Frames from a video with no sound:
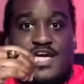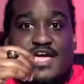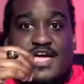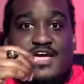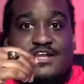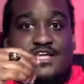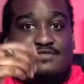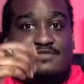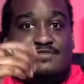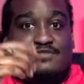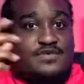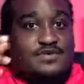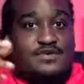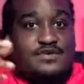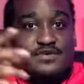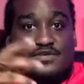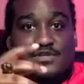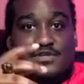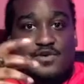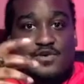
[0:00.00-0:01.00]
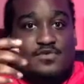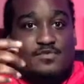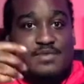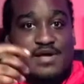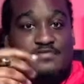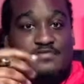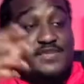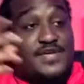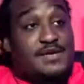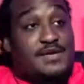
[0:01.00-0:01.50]
And even,
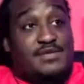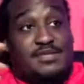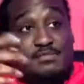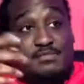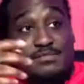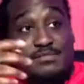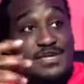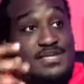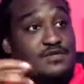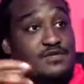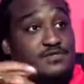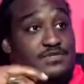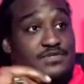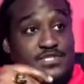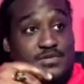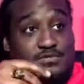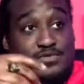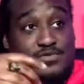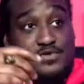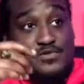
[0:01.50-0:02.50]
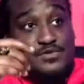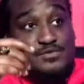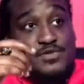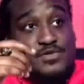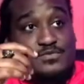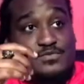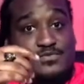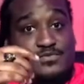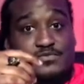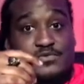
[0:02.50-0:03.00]
my family mingling with some of those
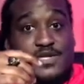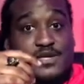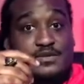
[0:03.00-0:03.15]
people